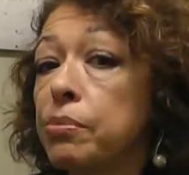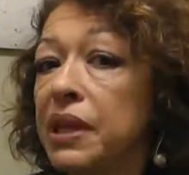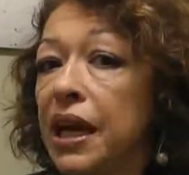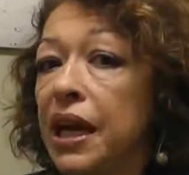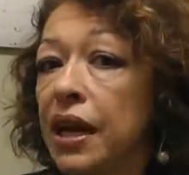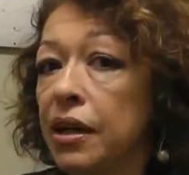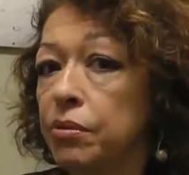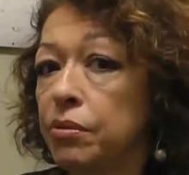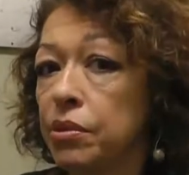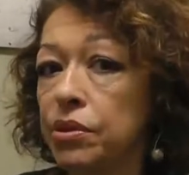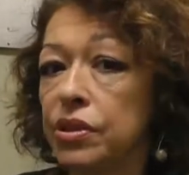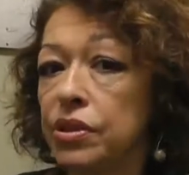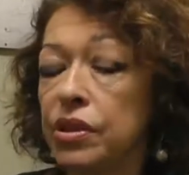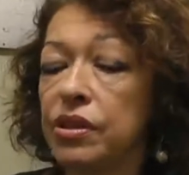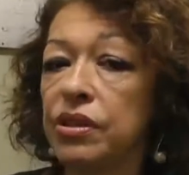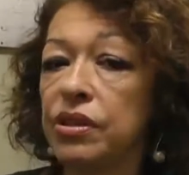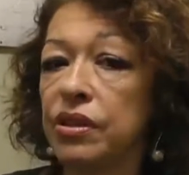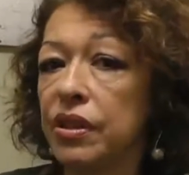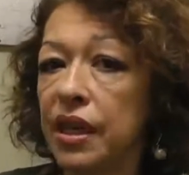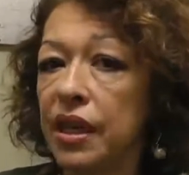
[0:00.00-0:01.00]
to be able
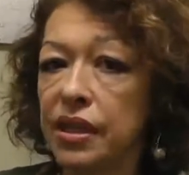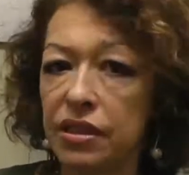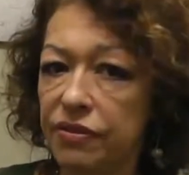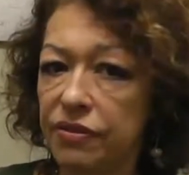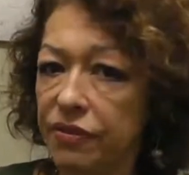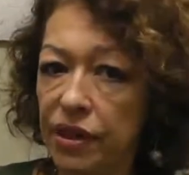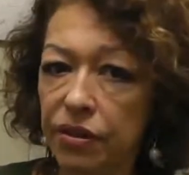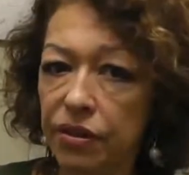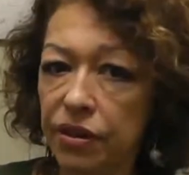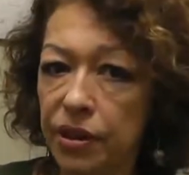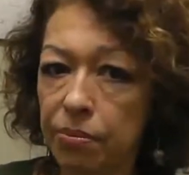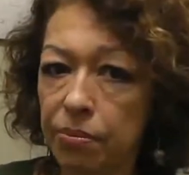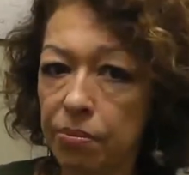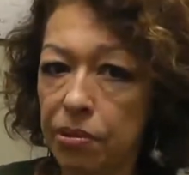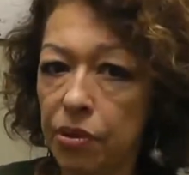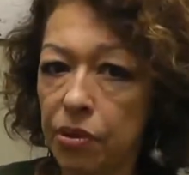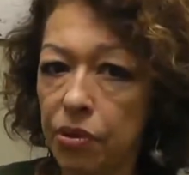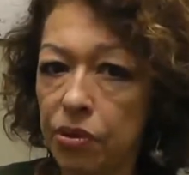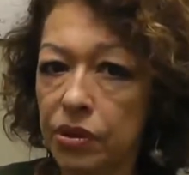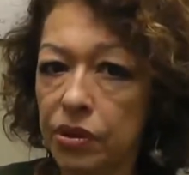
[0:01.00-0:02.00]
to do that's very
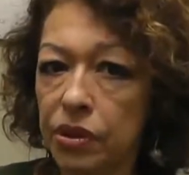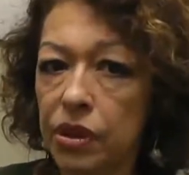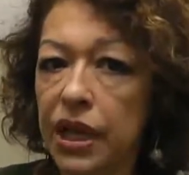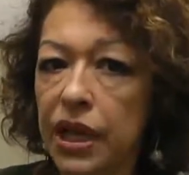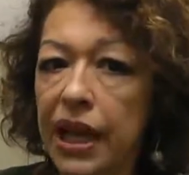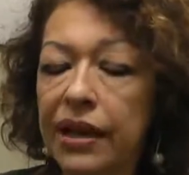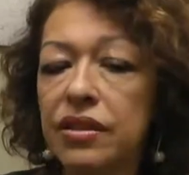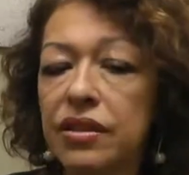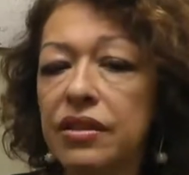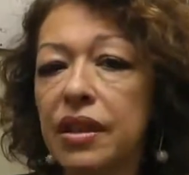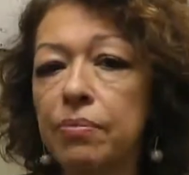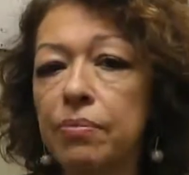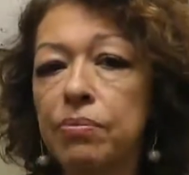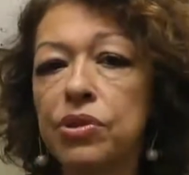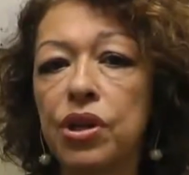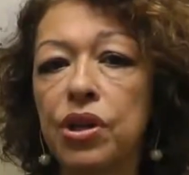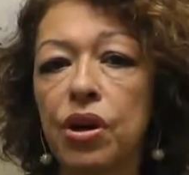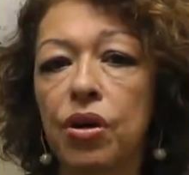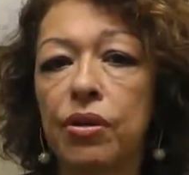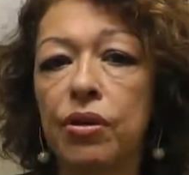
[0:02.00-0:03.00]
important. Now
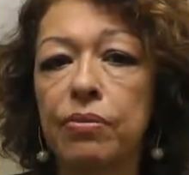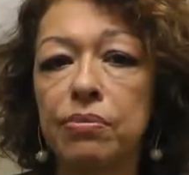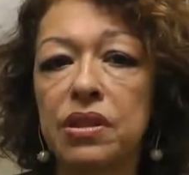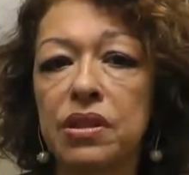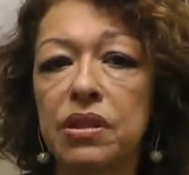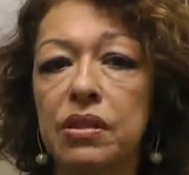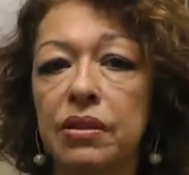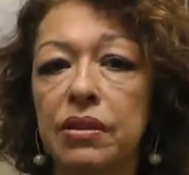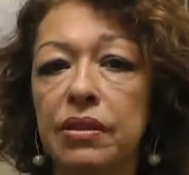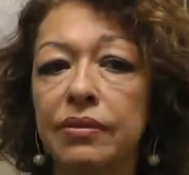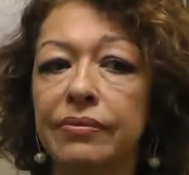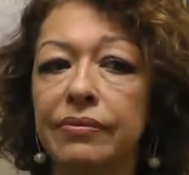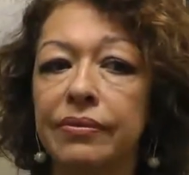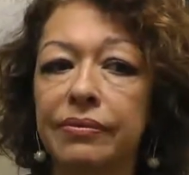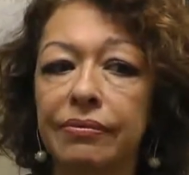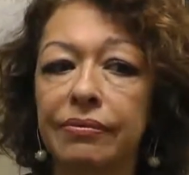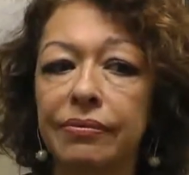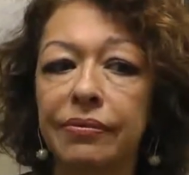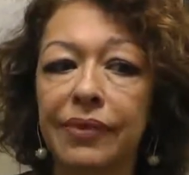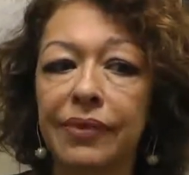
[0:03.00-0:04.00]
sometimes,
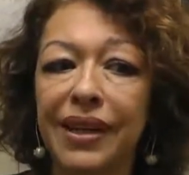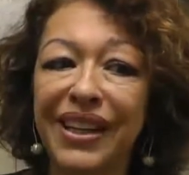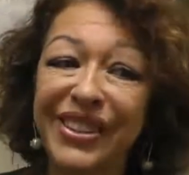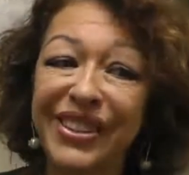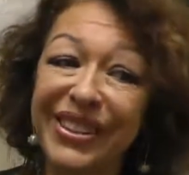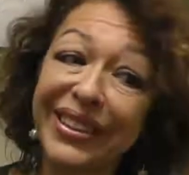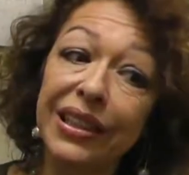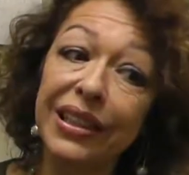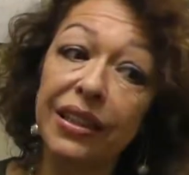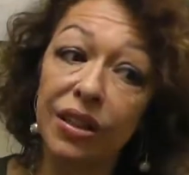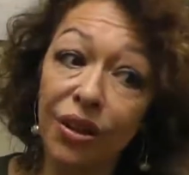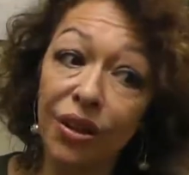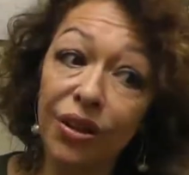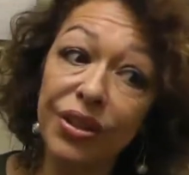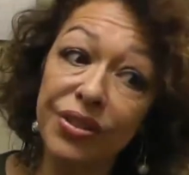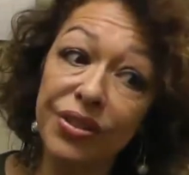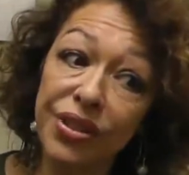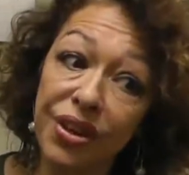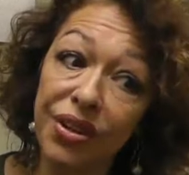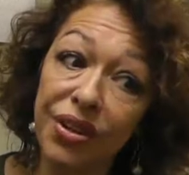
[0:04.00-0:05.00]
actually a
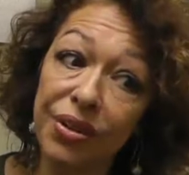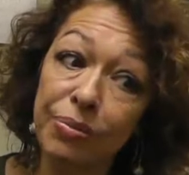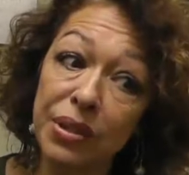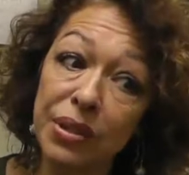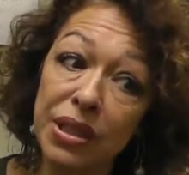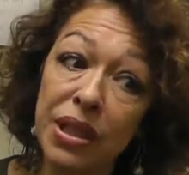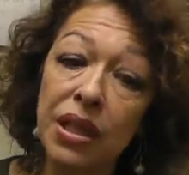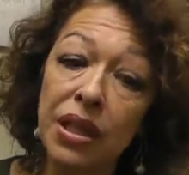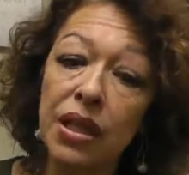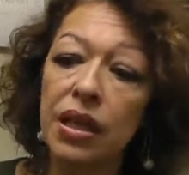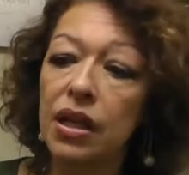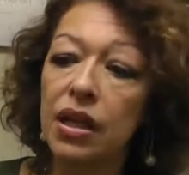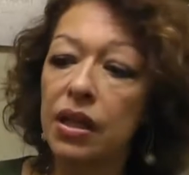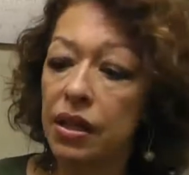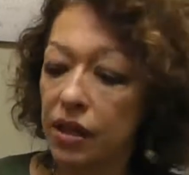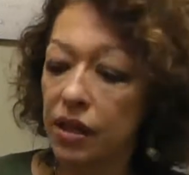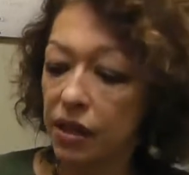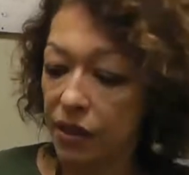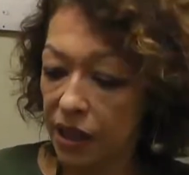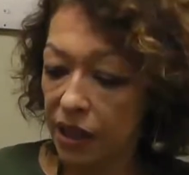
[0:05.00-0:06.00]
lot of times,
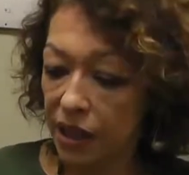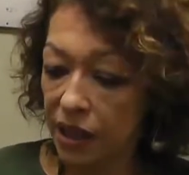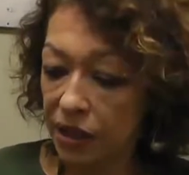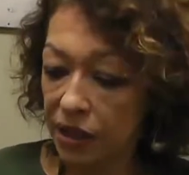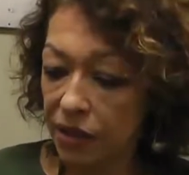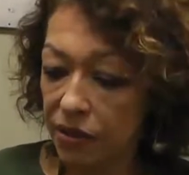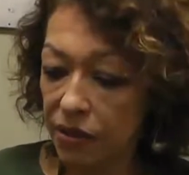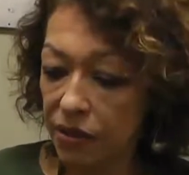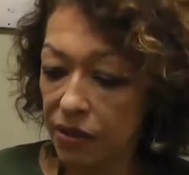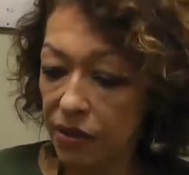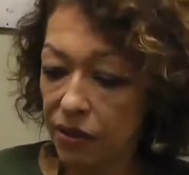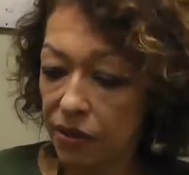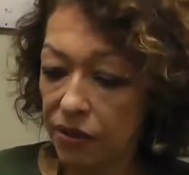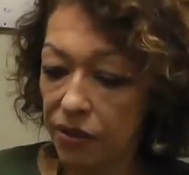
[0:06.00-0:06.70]
the